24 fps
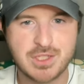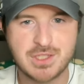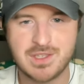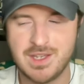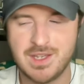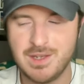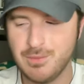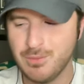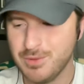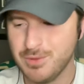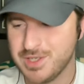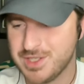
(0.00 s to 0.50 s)

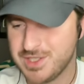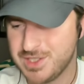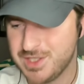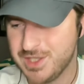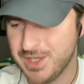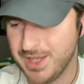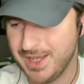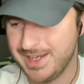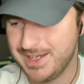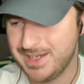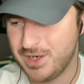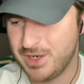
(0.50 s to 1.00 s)
It was
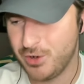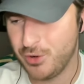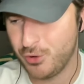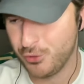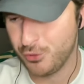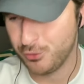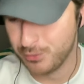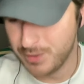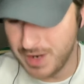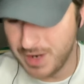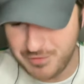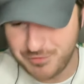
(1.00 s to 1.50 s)
like
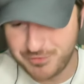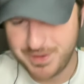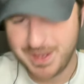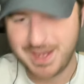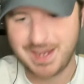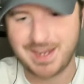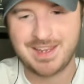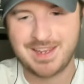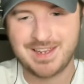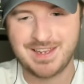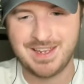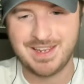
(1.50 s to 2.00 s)
horrific.